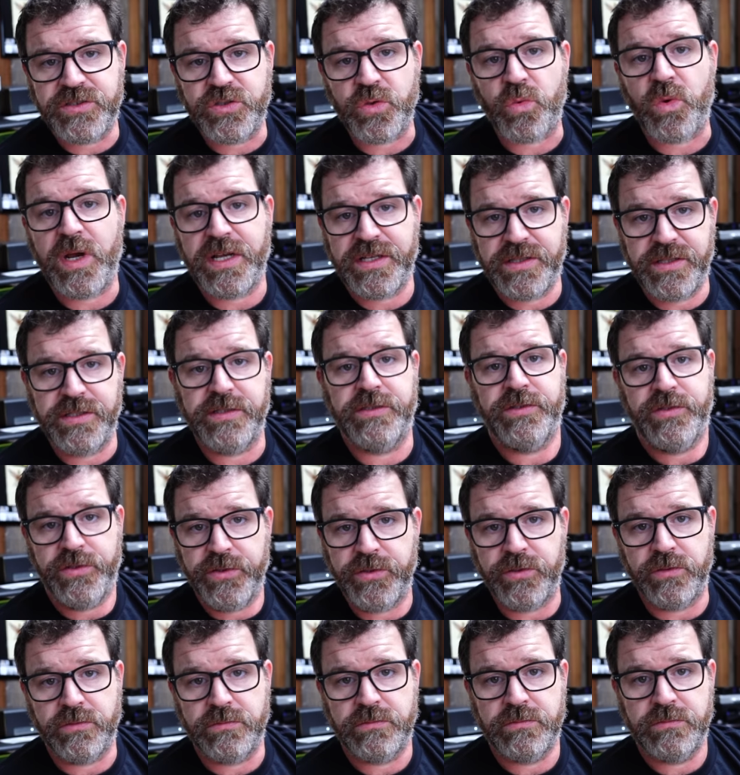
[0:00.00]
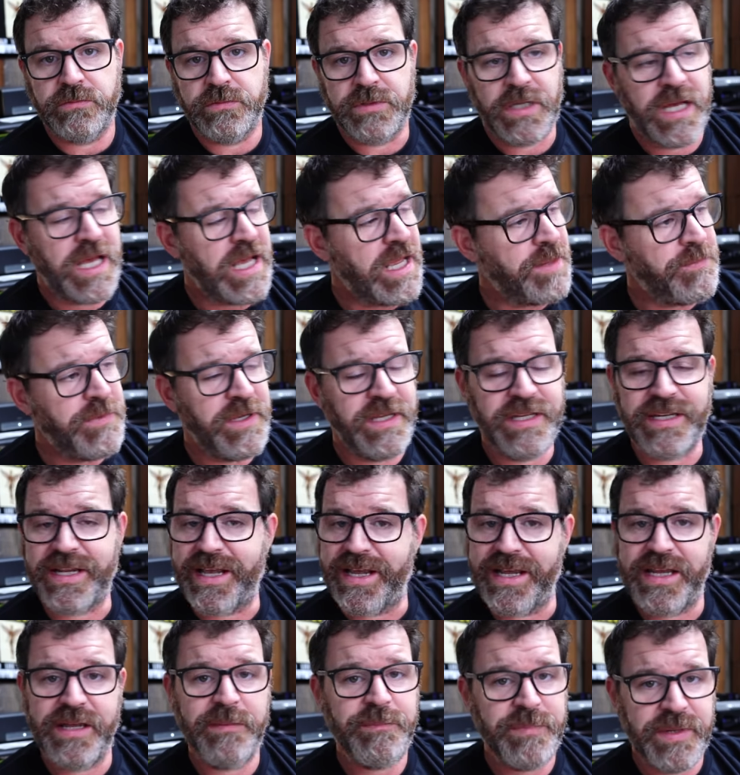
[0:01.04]
directly to, I mean
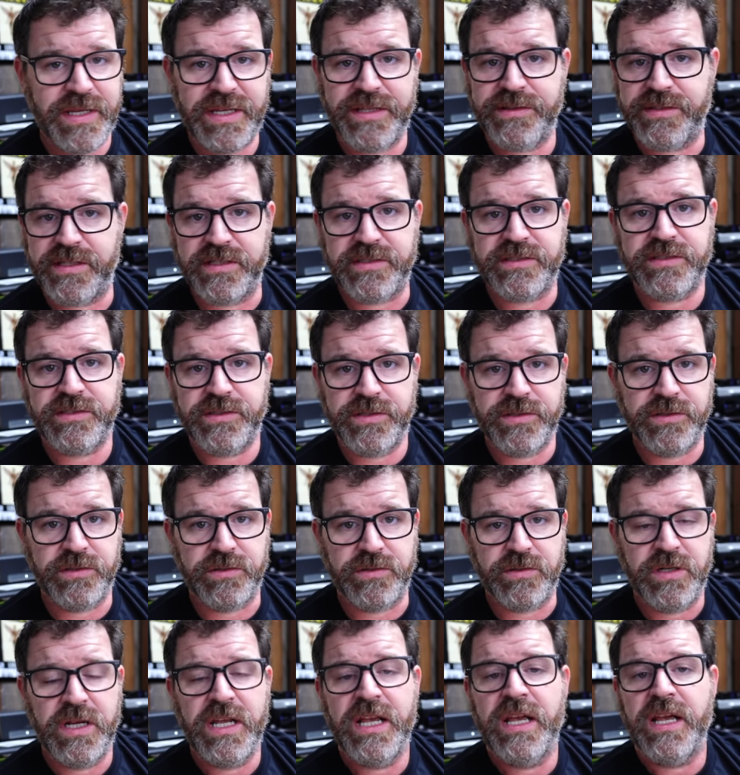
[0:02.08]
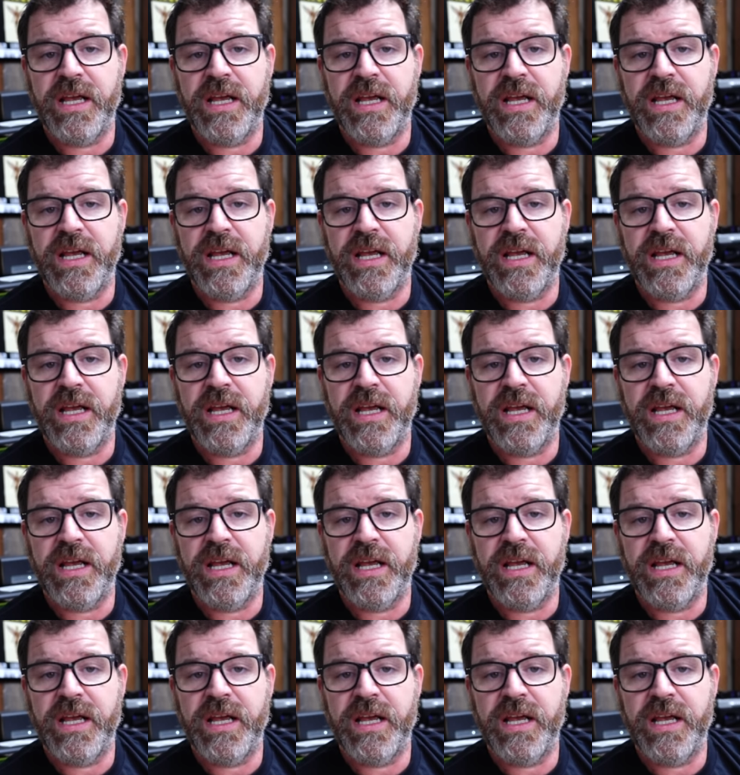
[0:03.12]
AB'd this to,